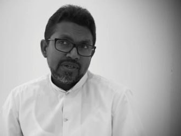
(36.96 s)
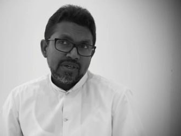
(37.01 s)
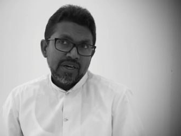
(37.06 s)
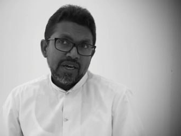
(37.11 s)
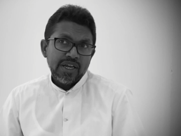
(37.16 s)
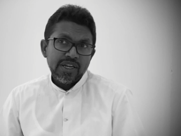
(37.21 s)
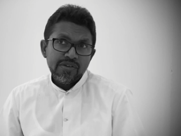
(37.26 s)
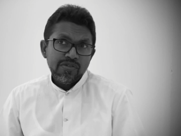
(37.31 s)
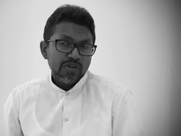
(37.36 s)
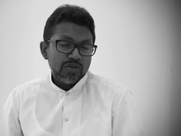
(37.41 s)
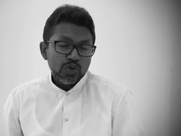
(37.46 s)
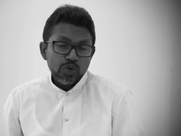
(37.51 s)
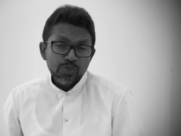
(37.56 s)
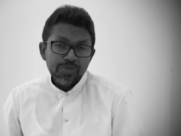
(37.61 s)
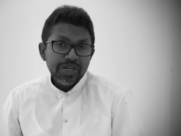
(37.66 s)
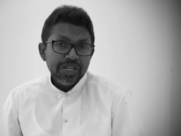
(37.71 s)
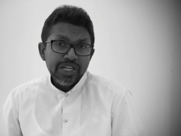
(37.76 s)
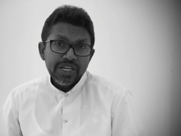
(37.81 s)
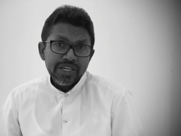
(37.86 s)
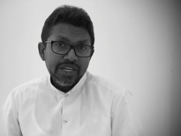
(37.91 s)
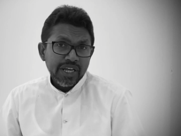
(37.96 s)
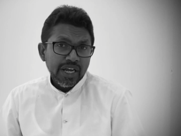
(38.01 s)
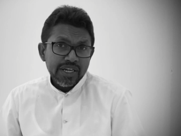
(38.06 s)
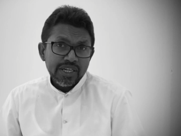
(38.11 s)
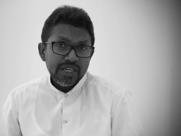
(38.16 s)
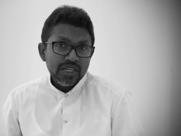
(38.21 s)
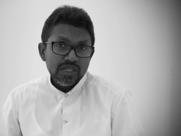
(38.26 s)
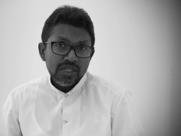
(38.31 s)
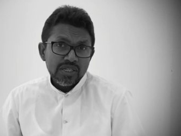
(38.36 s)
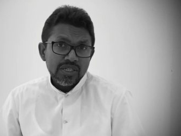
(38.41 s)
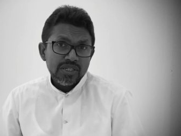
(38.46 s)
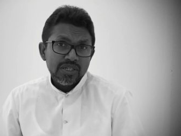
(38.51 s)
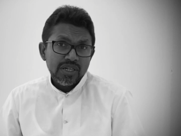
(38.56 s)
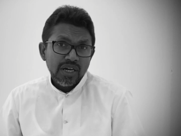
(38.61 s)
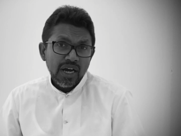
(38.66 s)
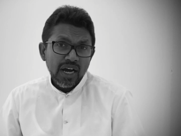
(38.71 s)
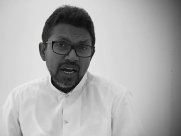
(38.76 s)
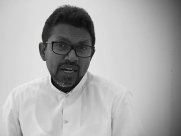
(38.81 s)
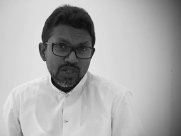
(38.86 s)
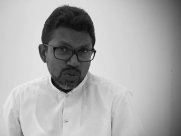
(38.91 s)
And he was obedient unto,
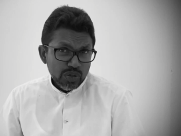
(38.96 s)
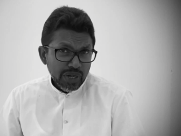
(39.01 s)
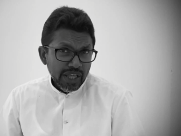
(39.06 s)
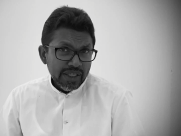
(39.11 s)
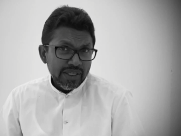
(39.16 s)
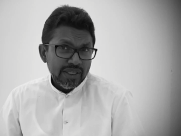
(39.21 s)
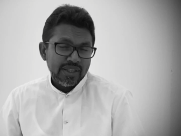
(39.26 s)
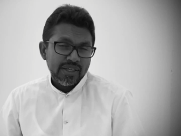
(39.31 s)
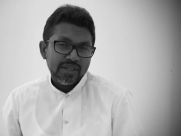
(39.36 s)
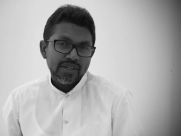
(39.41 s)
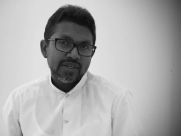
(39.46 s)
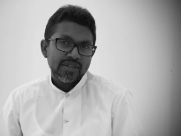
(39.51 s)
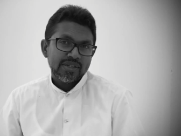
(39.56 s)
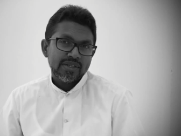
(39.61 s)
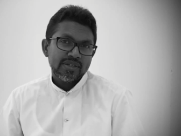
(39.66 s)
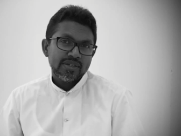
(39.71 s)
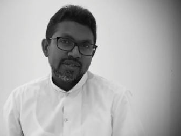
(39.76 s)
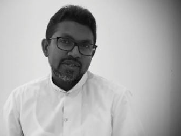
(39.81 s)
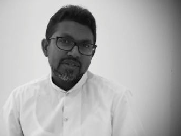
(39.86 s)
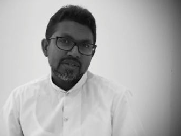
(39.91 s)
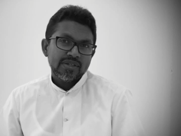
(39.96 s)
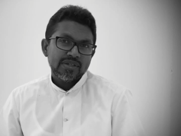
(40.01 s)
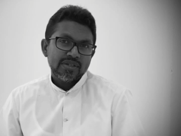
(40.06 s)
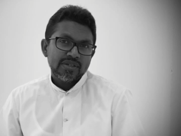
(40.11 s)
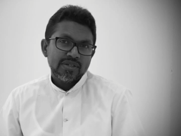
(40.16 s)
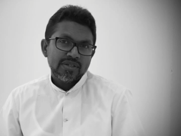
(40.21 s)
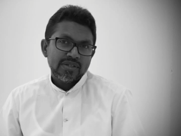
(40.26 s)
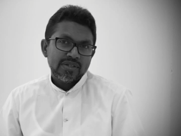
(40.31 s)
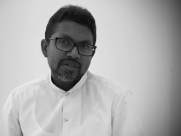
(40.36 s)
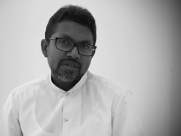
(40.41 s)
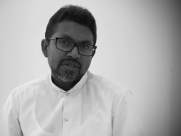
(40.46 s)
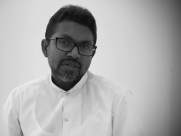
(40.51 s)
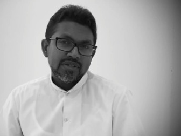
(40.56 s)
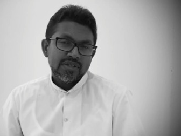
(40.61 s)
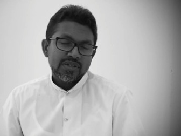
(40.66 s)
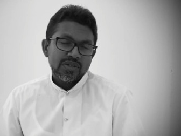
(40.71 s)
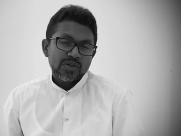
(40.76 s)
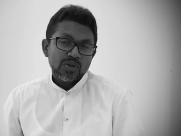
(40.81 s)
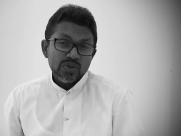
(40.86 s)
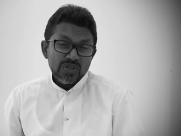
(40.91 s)
unto death,
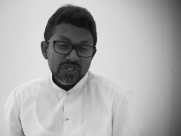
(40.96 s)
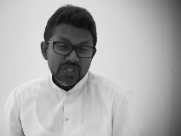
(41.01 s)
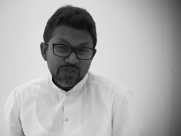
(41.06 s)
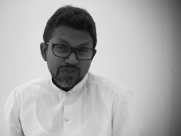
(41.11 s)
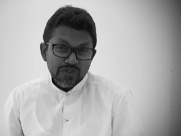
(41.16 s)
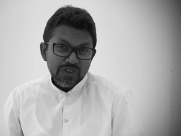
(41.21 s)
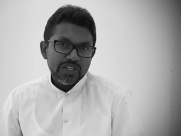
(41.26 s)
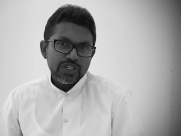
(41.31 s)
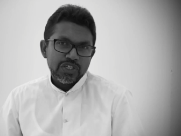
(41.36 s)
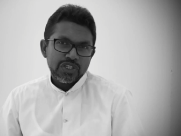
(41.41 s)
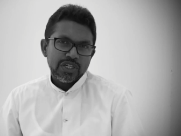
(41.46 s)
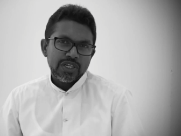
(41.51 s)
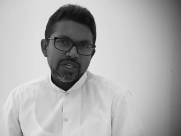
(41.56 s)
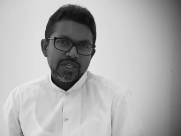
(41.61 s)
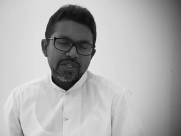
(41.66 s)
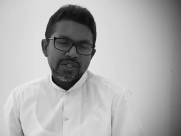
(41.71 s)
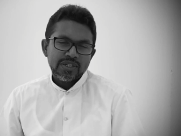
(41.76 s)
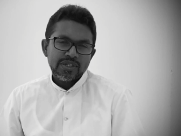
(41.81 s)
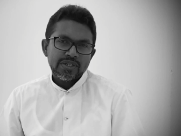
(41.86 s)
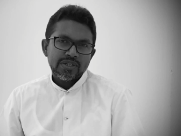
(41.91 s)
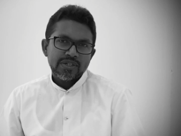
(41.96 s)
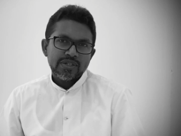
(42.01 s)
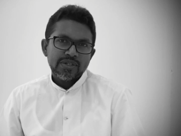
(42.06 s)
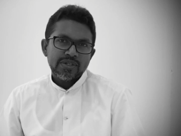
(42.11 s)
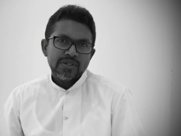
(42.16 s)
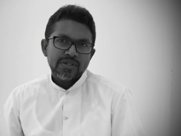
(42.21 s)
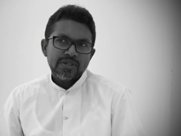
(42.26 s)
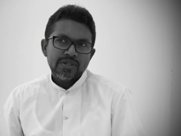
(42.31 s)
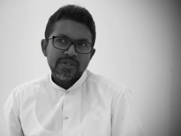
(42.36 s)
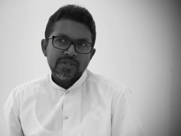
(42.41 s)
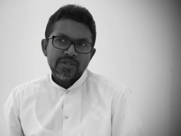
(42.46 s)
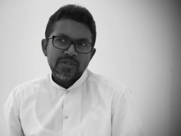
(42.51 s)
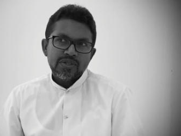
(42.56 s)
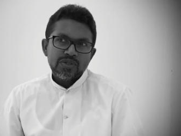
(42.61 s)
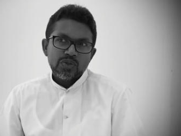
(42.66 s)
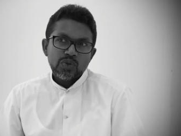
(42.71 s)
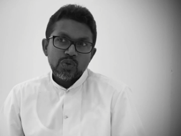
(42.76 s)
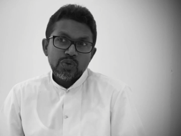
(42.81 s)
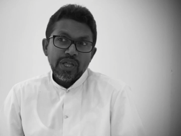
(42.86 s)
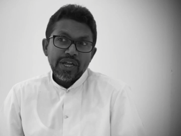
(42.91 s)
crucifixion.
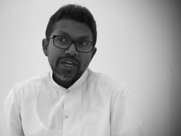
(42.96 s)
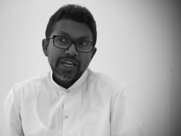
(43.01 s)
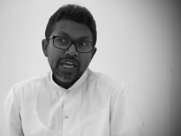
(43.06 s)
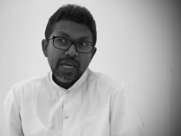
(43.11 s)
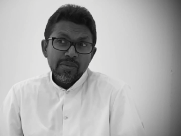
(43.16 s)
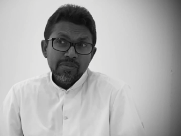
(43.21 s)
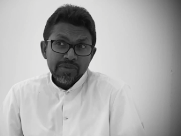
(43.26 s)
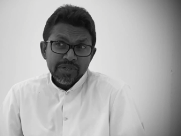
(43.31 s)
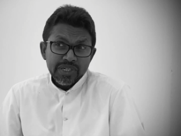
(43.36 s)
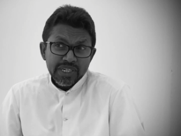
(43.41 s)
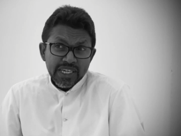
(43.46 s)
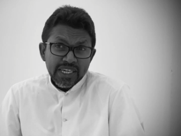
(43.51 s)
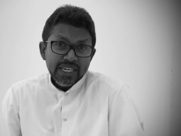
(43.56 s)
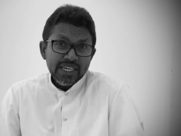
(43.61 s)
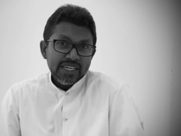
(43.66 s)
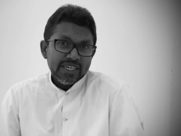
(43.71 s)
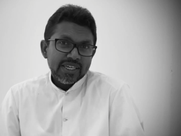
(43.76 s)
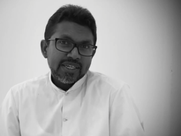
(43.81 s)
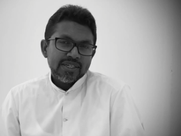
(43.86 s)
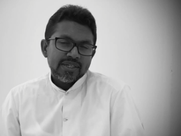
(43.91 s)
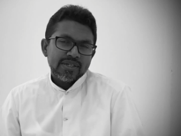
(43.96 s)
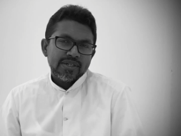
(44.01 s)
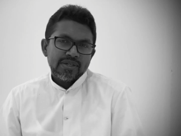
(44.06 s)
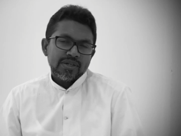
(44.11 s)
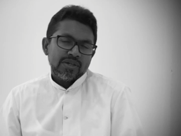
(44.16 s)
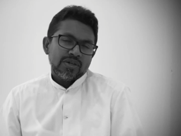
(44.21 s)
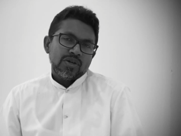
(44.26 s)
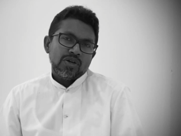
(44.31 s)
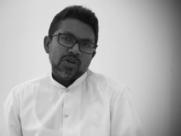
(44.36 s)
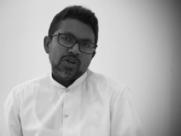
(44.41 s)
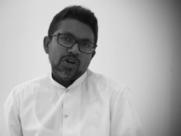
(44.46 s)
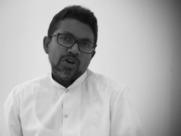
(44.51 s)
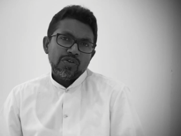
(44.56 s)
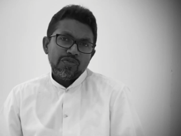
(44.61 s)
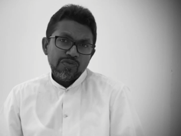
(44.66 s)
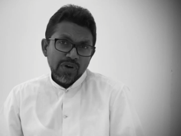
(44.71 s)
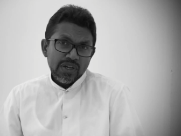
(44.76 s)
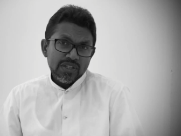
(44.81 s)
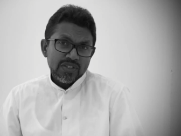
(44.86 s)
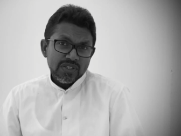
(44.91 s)
So that emptying
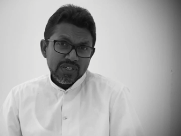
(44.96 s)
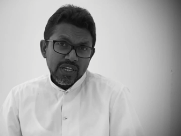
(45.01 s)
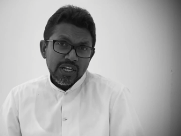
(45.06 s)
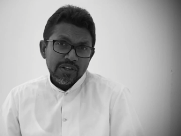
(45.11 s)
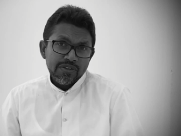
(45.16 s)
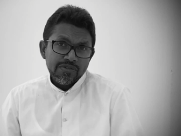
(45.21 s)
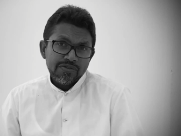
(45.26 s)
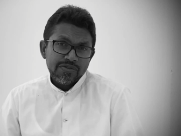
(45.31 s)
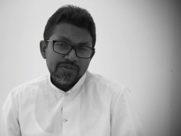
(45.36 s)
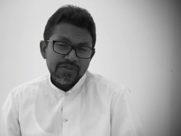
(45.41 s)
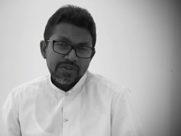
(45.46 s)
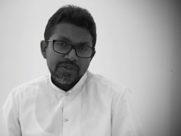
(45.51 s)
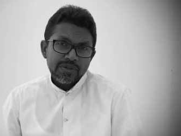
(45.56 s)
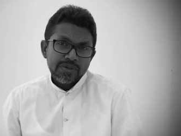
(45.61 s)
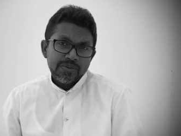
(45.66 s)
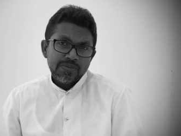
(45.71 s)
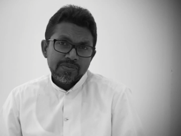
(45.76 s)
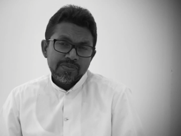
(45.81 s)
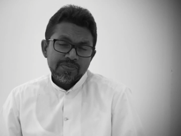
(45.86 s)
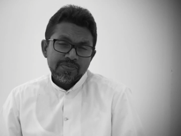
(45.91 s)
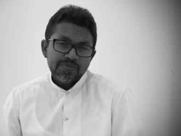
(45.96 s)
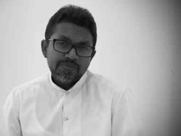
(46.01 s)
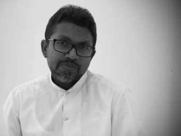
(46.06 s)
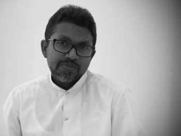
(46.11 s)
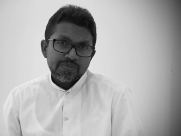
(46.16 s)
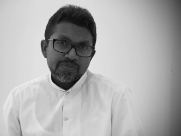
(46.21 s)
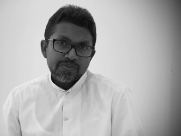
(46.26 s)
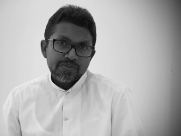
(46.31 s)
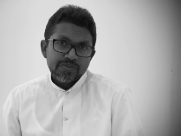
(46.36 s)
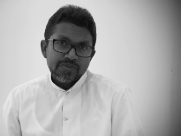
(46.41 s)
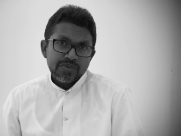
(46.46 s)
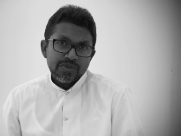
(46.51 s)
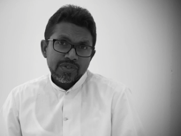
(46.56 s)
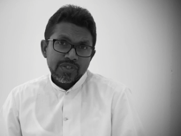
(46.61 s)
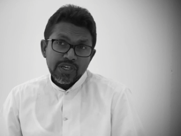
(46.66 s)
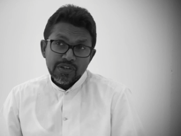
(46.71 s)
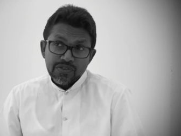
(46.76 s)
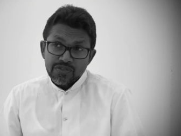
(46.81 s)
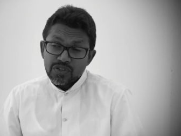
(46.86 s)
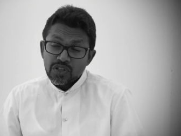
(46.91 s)
of oneself
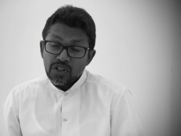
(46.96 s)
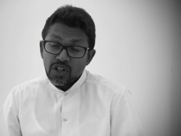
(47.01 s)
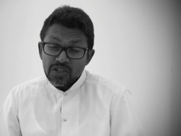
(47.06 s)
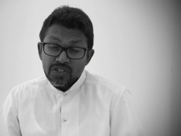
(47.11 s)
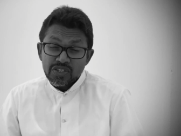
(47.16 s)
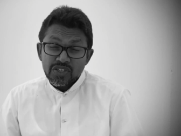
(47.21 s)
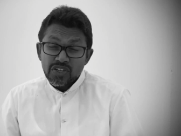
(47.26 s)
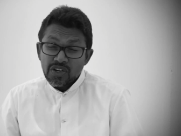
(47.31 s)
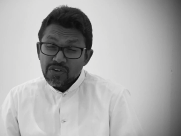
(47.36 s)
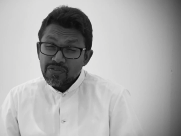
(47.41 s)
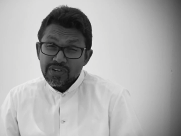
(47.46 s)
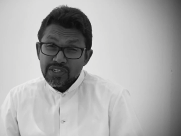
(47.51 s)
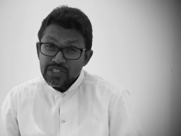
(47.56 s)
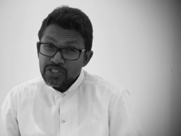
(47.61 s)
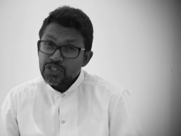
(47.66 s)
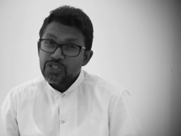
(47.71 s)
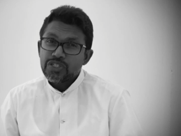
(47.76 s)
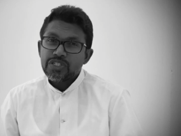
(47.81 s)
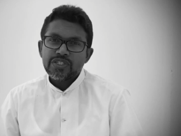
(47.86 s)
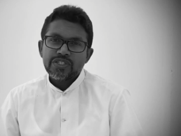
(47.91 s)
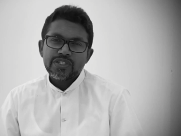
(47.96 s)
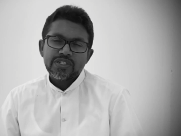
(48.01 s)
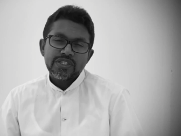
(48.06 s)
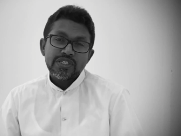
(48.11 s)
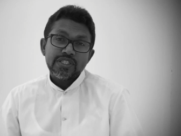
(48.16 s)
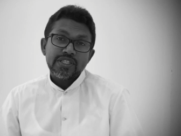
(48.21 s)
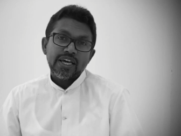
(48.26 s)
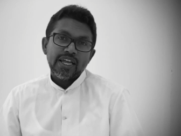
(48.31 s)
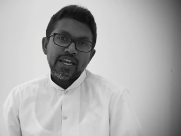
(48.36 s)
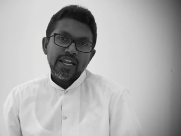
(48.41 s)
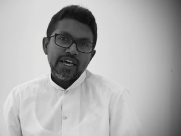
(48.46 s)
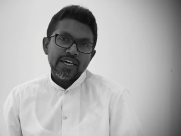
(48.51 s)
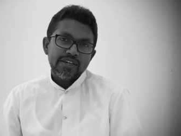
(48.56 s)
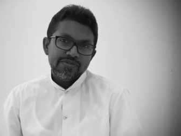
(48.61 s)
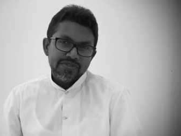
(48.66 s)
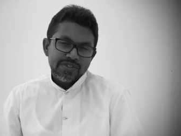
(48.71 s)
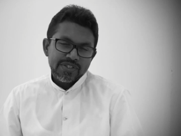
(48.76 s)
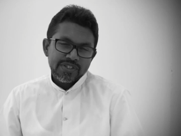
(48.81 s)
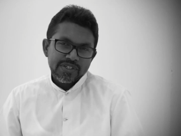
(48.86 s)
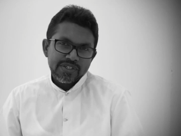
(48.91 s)
gives lot of richness in their
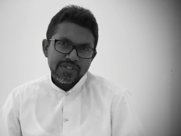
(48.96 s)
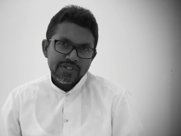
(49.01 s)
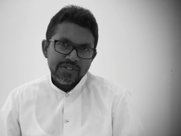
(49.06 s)
lives.